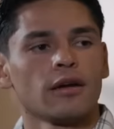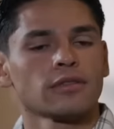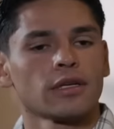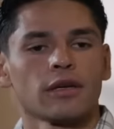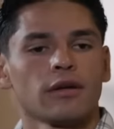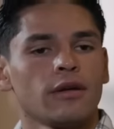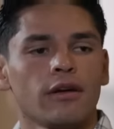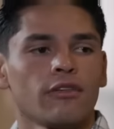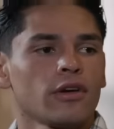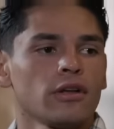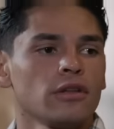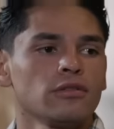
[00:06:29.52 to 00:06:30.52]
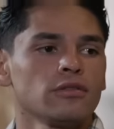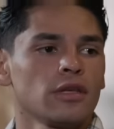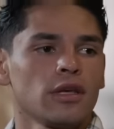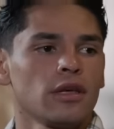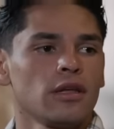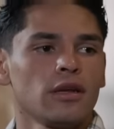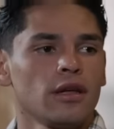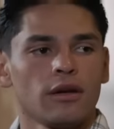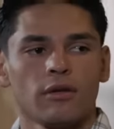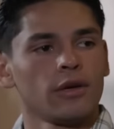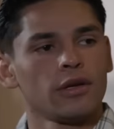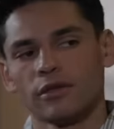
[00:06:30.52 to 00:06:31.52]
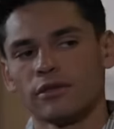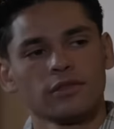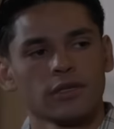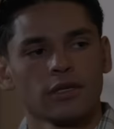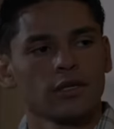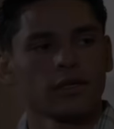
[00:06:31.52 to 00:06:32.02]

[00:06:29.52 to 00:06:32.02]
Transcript: I was like, I'm never going to lose again. I don't want to lose again.